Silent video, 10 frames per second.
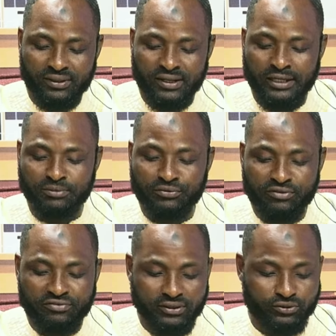been
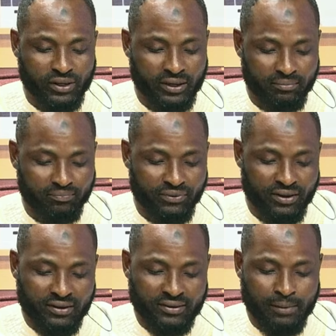revealed to him
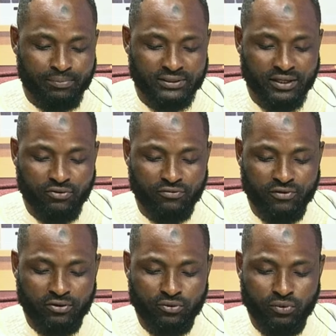that President
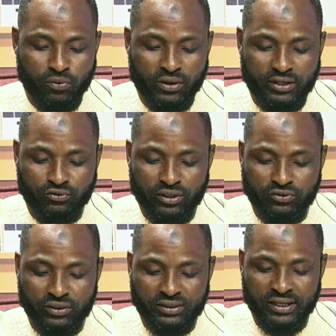Akufo-Addo will win the
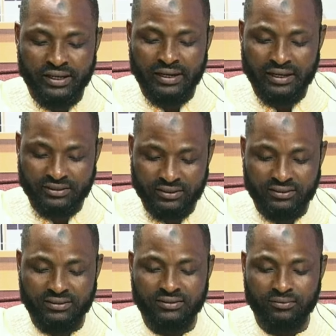2020
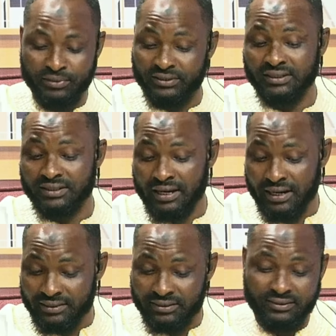elections, presidential
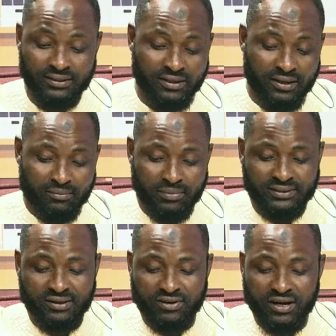elections, that
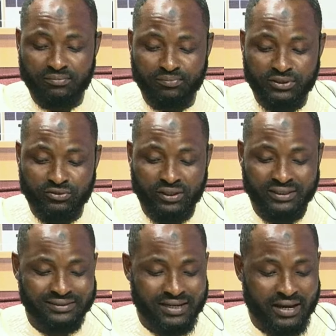several MPs on the
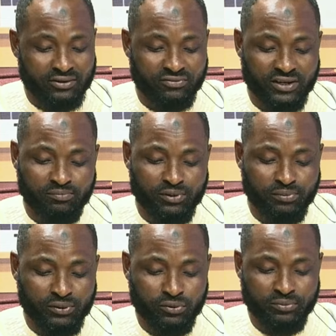side of the NPP
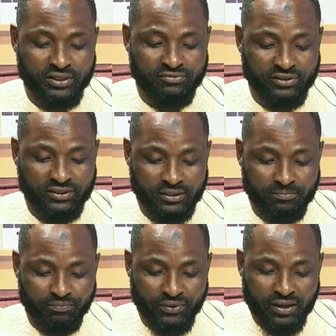will be defeated.
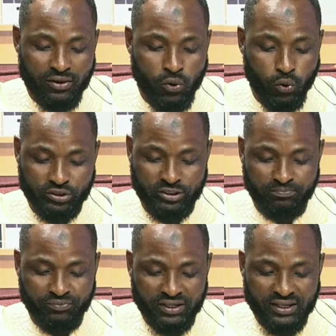Quote,
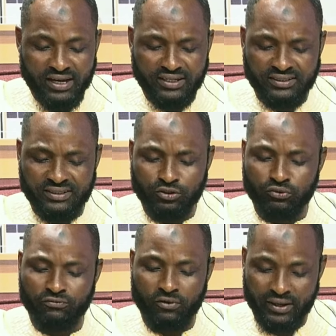the NDC should
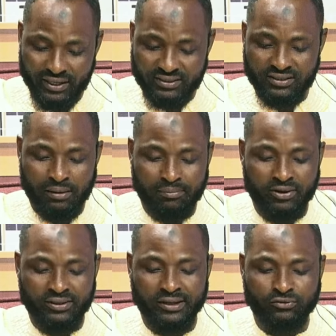forget about
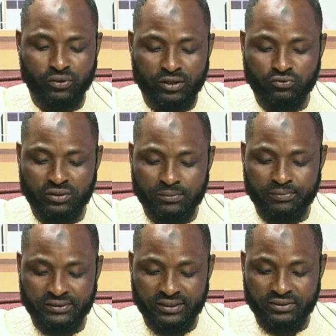the 2020
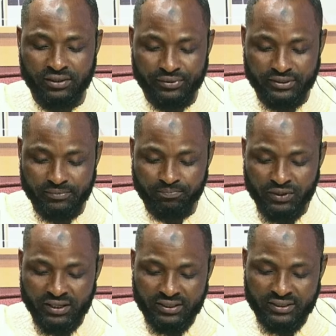presidential race.
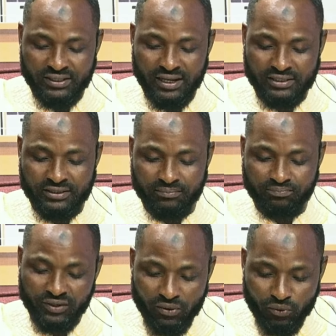This election
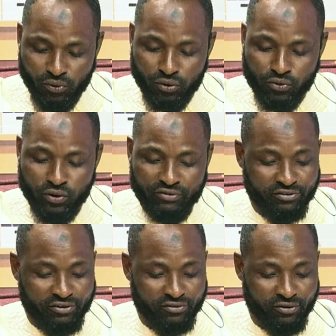will not go in
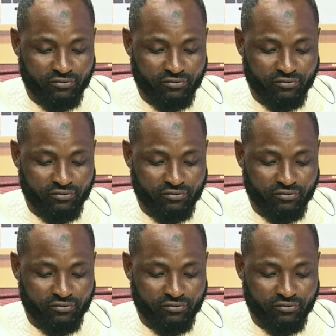favor